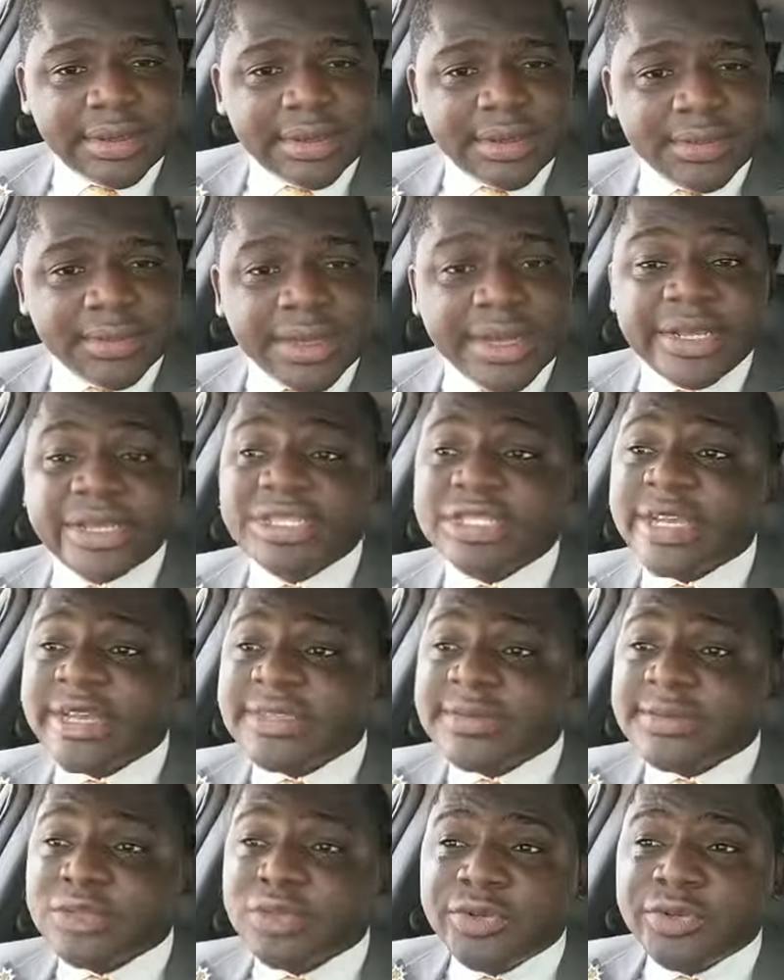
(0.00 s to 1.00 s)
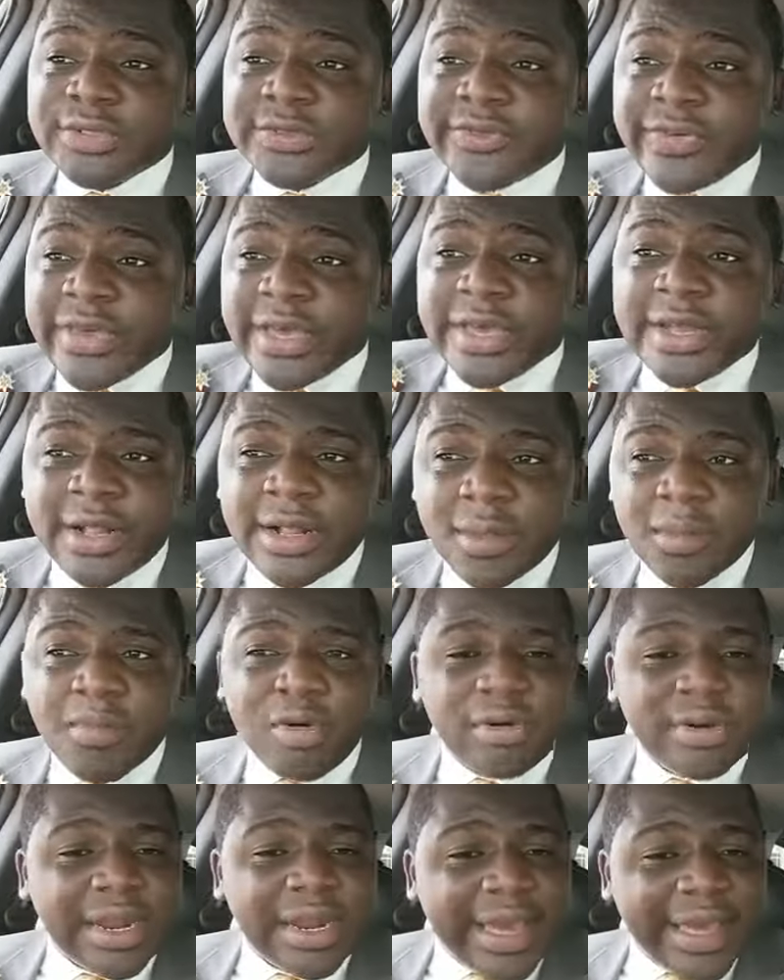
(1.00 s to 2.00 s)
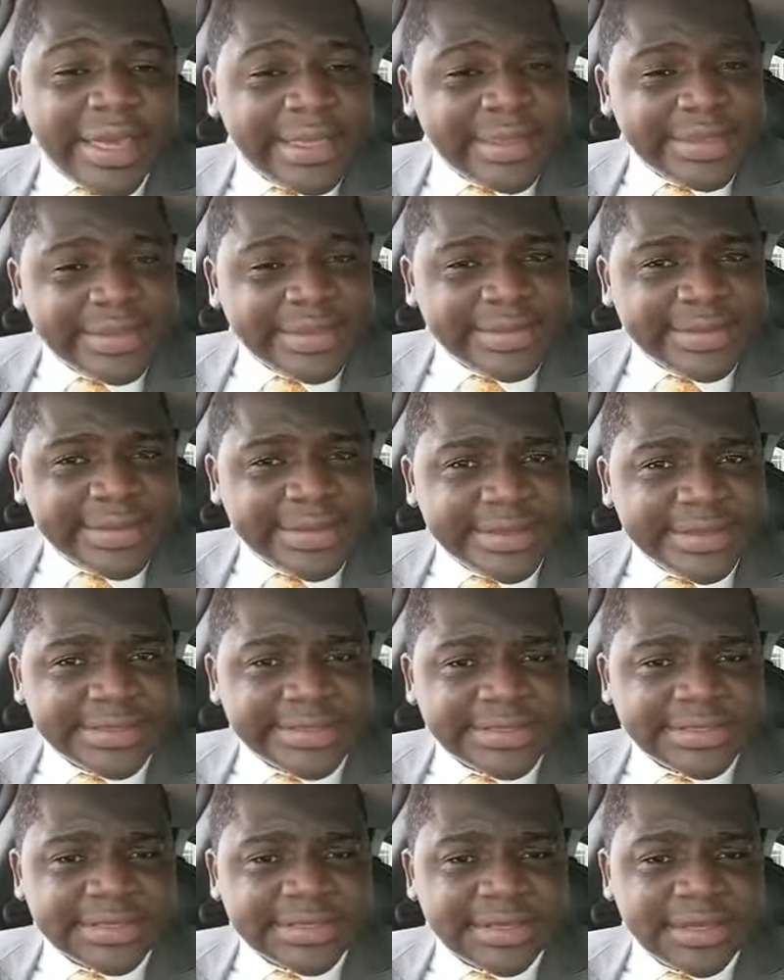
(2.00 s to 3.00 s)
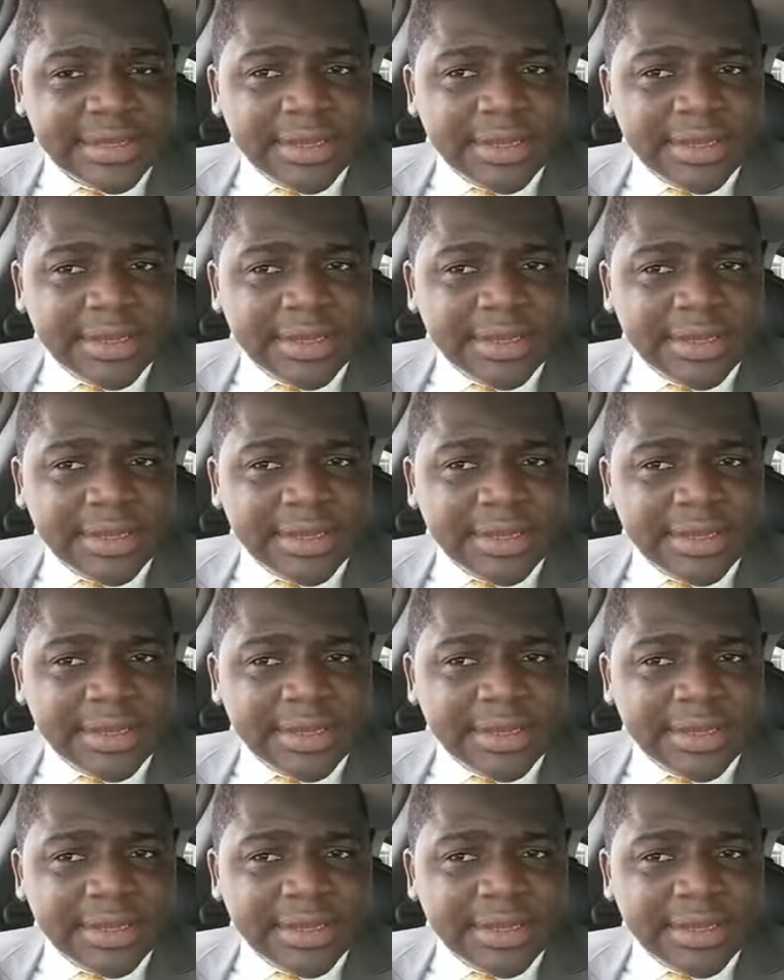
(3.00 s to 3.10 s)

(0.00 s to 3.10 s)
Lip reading: Militias use vehicle-borne IEDs.